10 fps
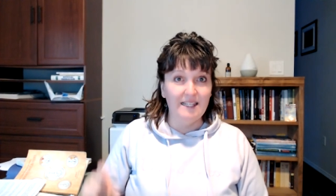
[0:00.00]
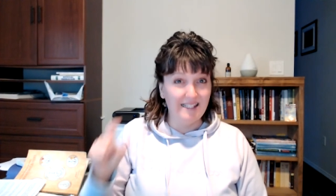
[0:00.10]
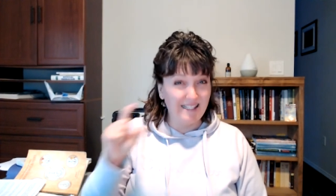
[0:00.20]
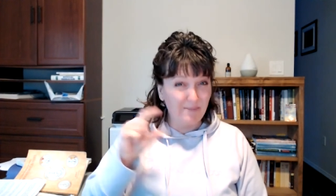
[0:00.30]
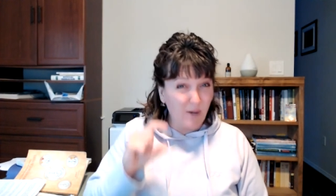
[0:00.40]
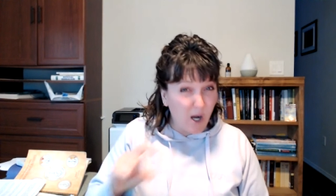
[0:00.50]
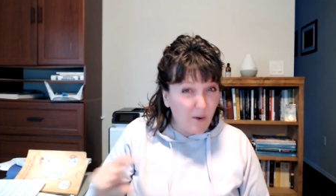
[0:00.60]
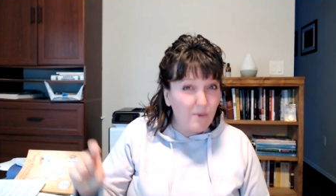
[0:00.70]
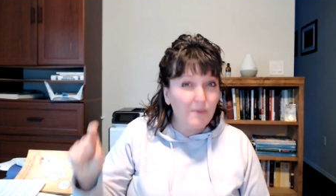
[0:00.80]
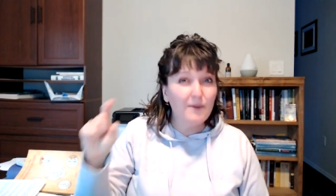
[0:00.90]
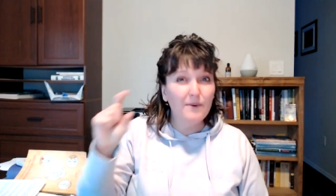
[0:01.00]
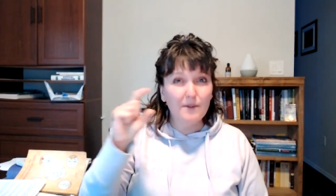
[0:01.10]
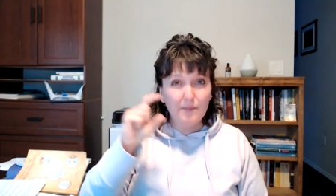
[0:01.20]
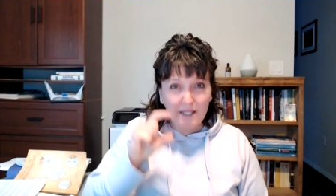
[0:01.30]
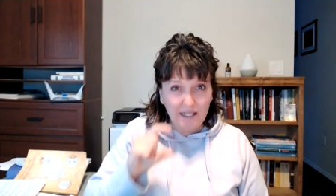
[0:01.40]
This is probably going
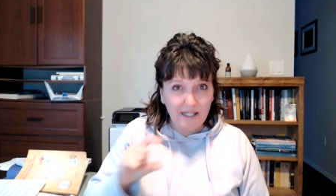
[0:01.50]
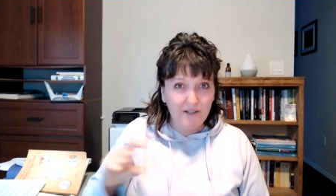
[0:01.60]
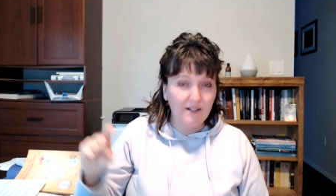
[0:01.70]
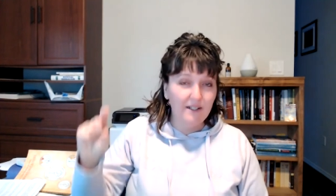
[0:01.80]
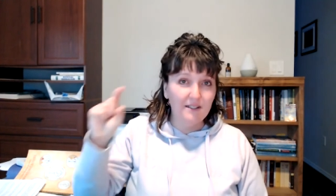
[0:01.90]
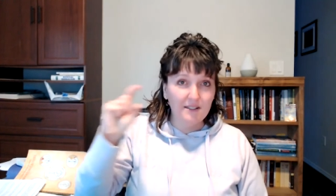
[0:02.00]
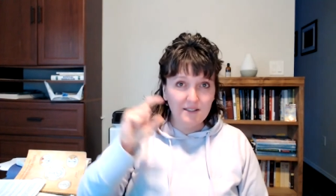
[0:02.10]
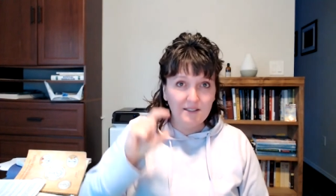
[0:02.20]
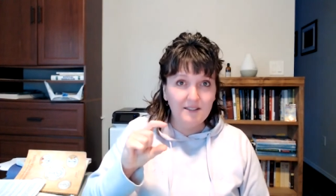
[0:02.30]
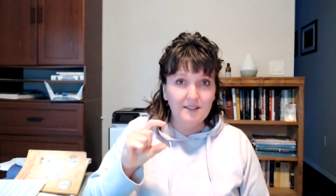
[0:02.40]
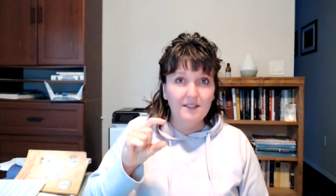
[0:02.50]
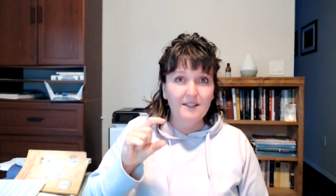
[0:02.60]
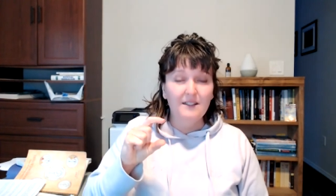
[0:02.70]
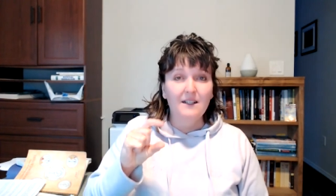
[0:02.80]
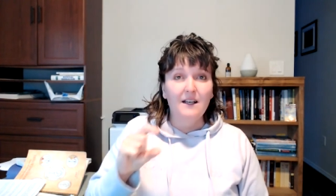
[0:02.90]
to be an area
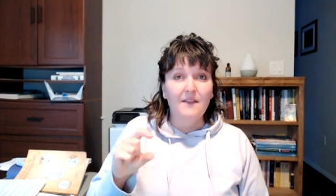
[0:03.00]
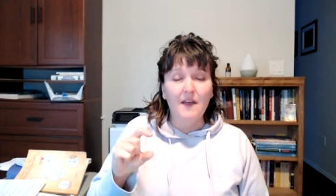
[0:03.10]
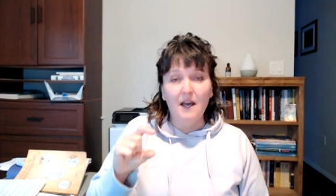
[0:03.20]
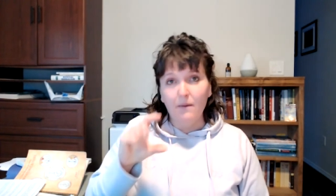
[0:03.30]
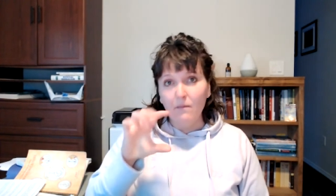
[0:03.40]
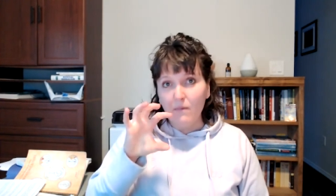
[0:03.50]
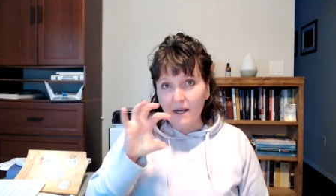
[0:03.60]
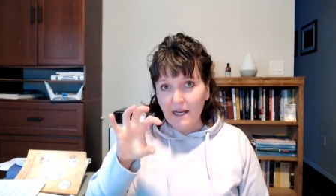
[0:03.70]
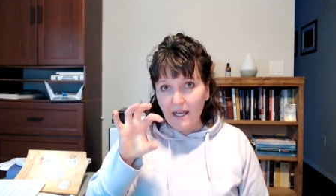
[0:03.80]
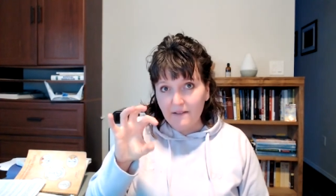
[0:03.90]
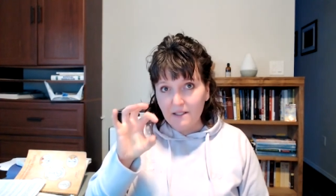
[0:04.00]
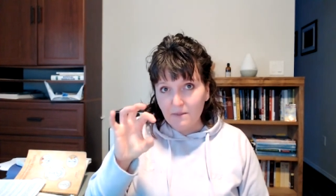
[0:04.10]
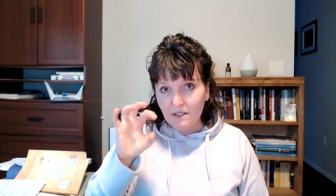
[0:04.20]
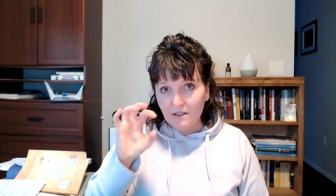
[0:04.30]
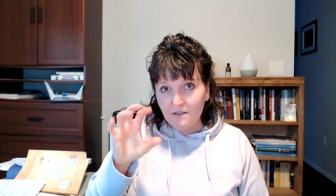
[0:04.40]
that might have to
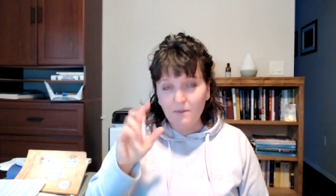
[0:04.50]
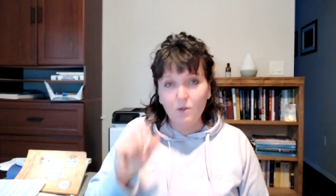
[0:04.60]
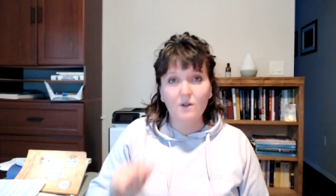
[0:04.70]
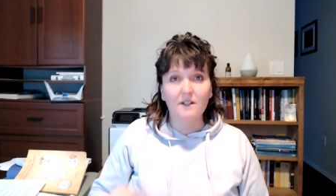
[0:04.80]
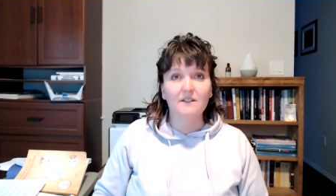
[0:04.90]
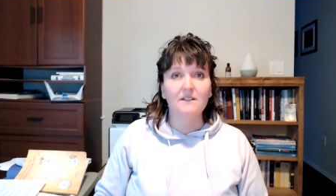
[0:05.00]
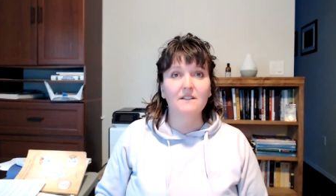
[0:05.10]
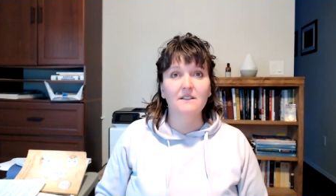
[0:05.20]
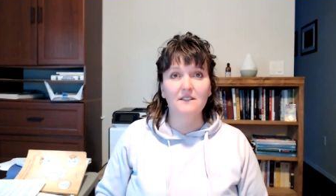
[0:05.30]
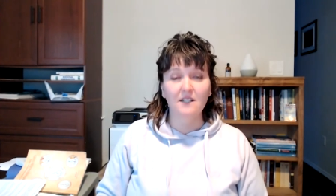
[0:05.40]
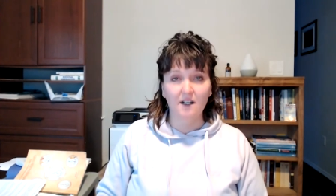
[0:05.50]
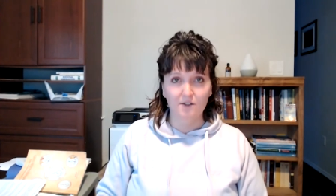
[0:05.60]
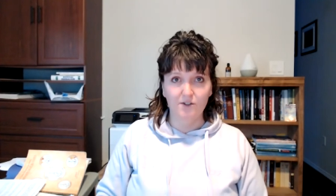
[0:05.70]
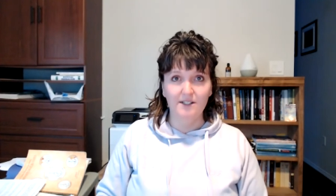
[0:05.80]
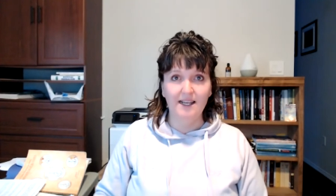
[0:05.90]
be explored to
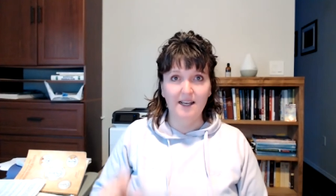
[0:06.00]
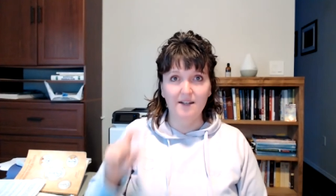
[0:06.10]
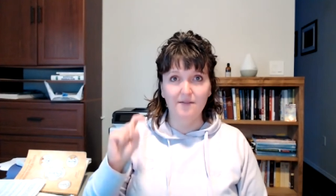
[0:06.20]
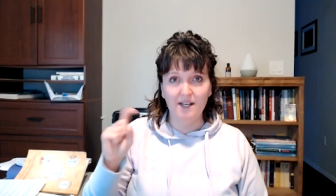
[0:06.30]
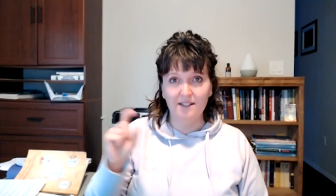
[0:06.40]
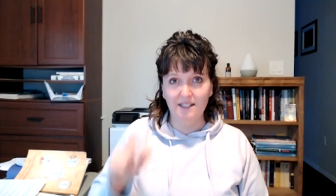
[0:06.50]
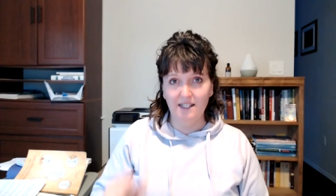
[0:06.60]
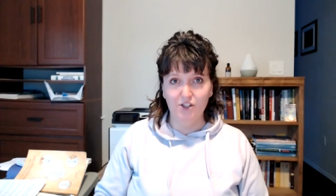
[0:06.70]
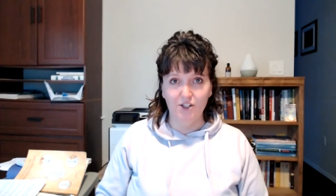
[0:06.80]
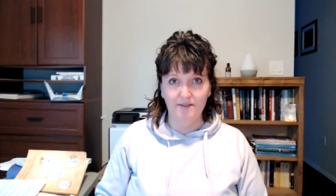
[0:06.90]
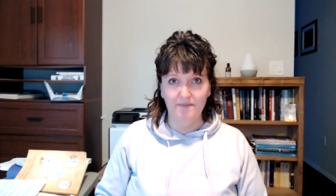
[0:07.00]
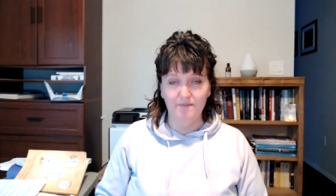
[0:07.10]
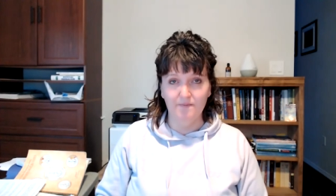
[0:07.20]
understand validation.